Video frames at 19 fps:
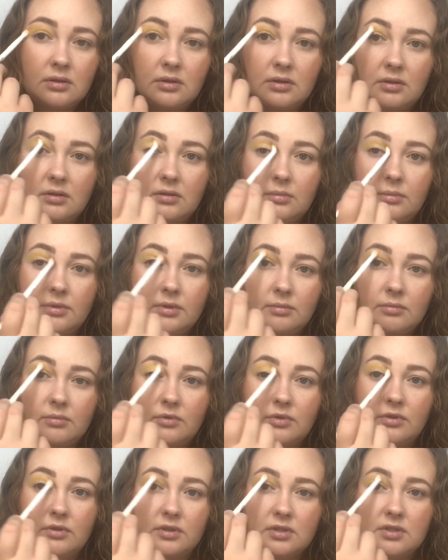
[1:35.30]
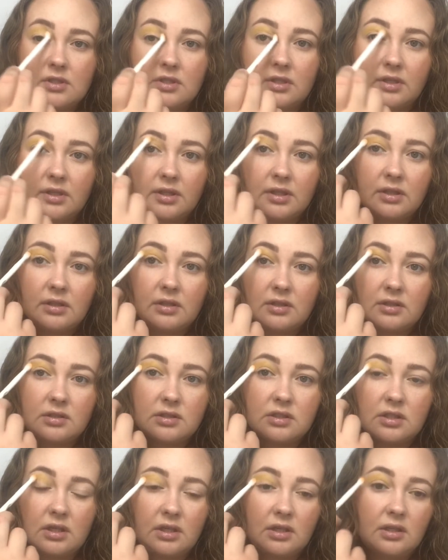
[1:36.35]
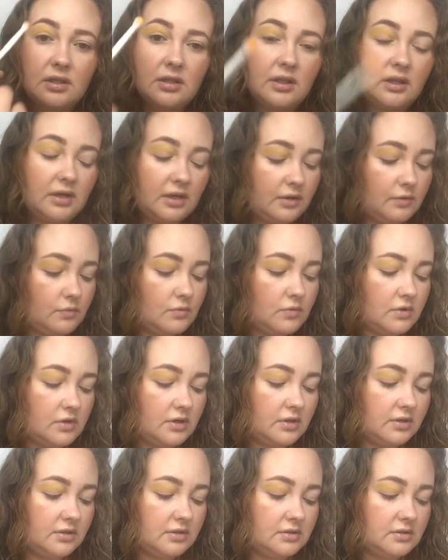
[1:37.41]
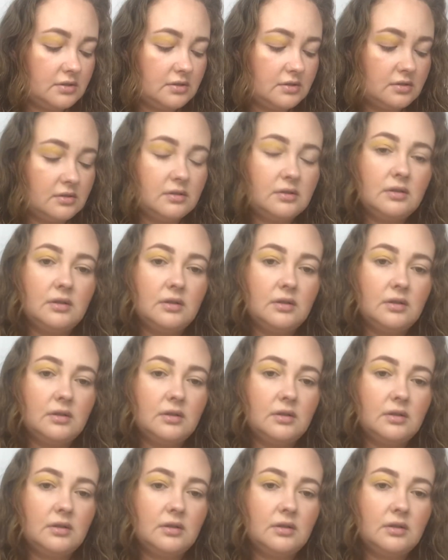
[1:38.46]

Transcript: A little bit more until I get the shade that I want.